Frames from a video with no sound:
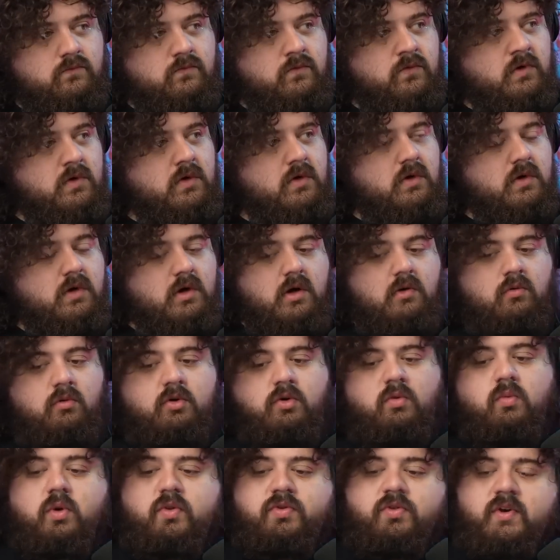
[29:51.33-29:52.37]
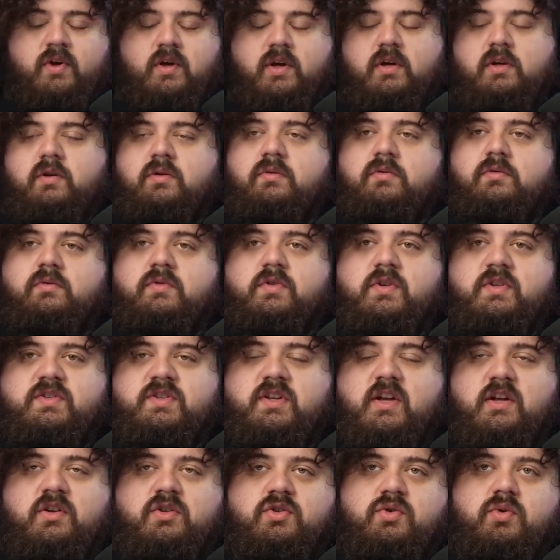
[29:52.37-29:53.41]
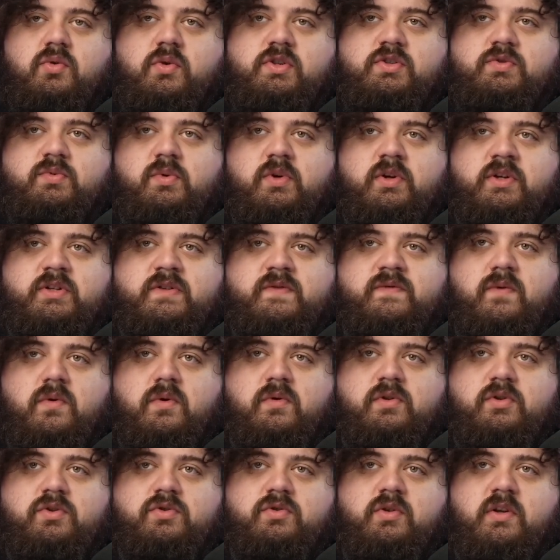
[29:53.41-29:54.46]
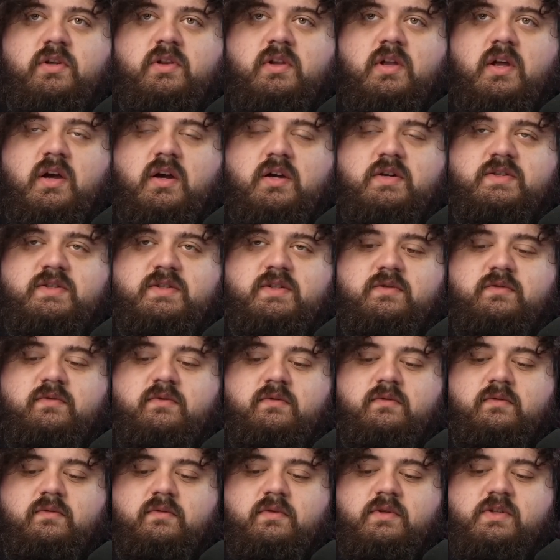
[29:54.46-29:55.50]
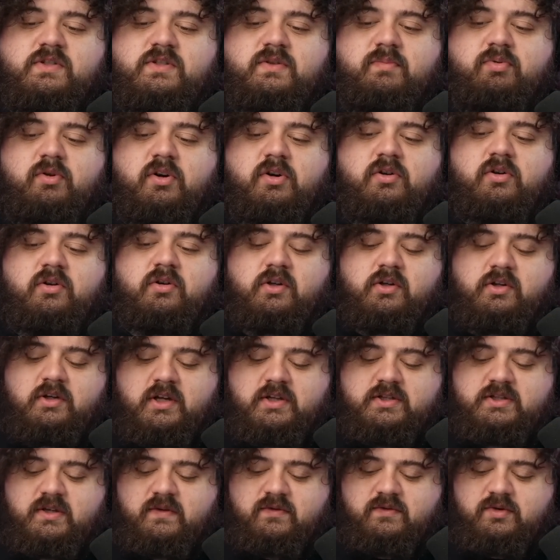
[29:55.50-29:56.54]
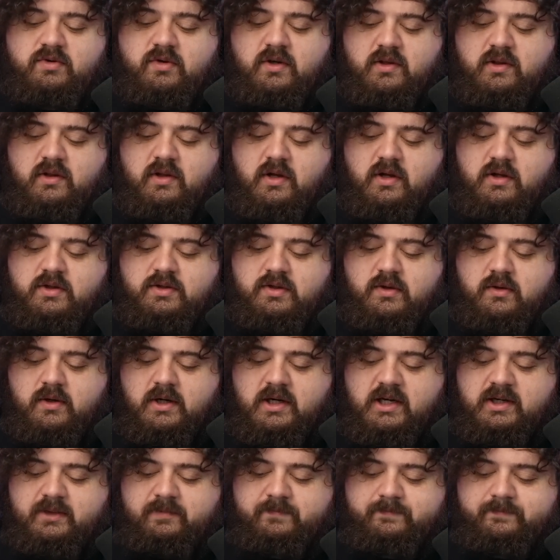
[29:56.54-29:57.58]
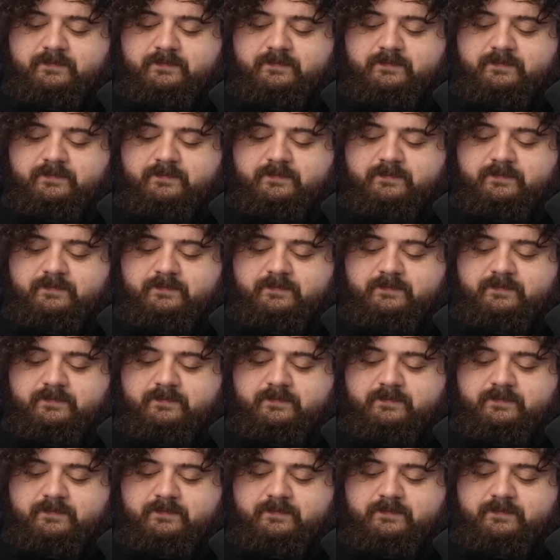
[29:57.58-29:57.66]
I wonder what the design choice was for the dreadlocks, because the Predator does have dreadlocks, you're right.